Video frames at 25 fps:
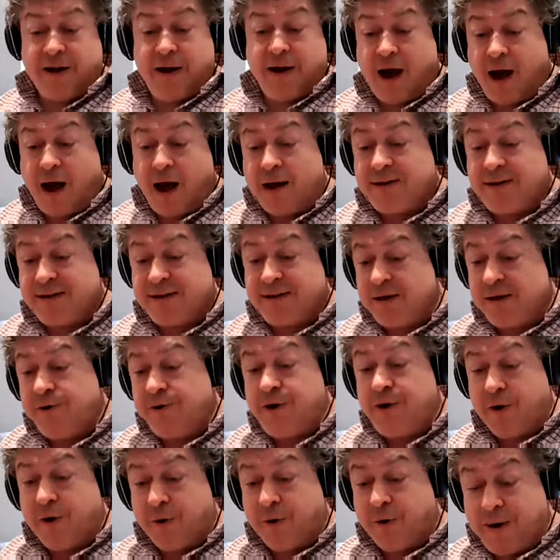I still
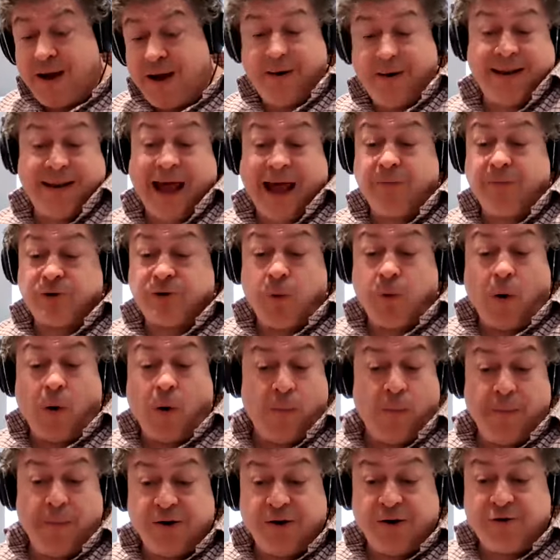do, and it, that was what
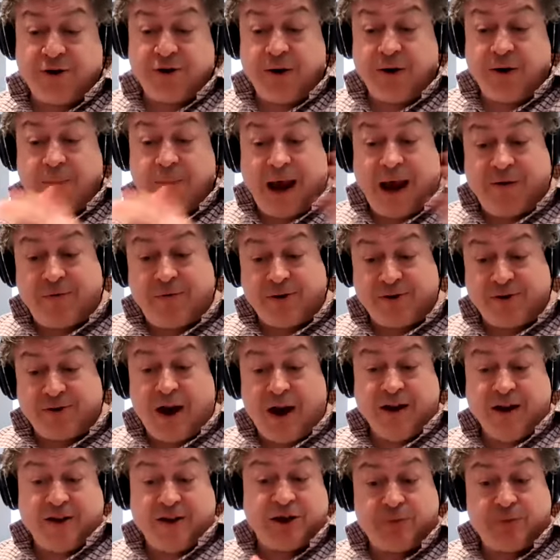got me interested in behavioural
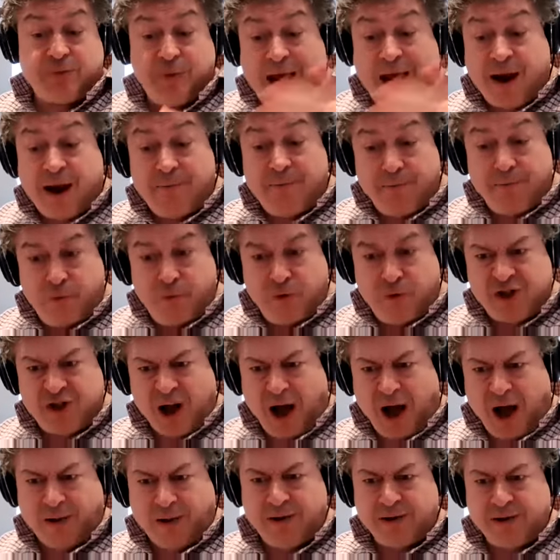science because we had
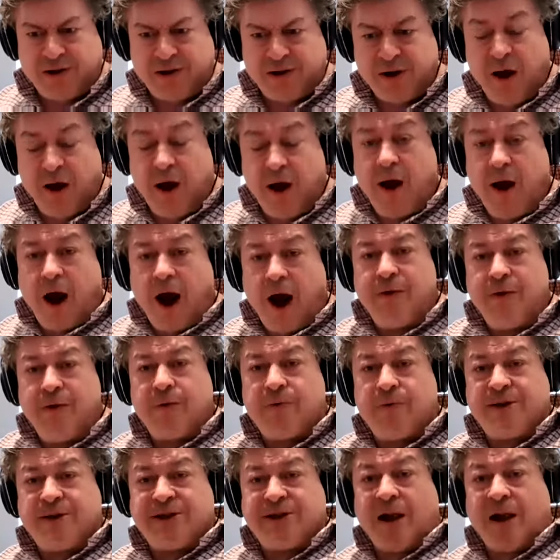results, and the
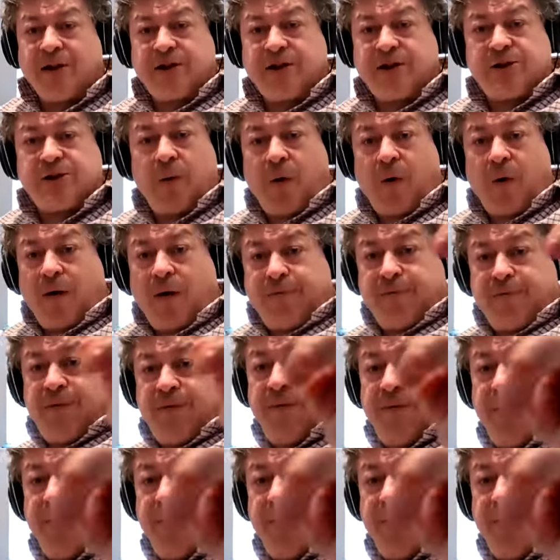results were often